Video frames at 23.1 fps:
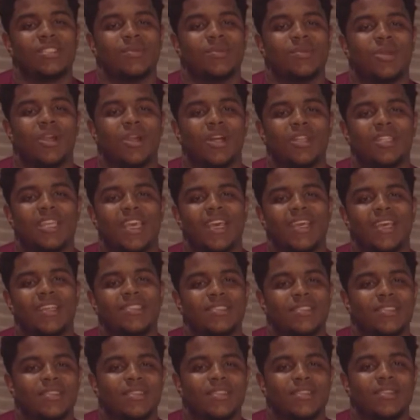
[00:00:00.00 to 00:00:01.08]
in broadcast.
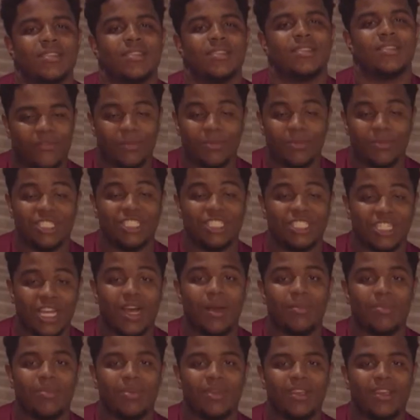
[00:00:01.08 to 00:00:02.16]
From the
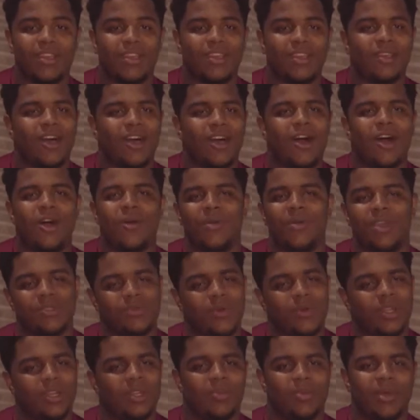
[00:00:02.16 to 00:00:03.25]
jump, always
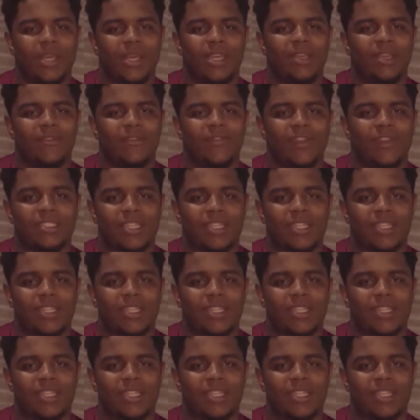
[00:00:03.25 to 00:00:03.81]
wanted to play defense.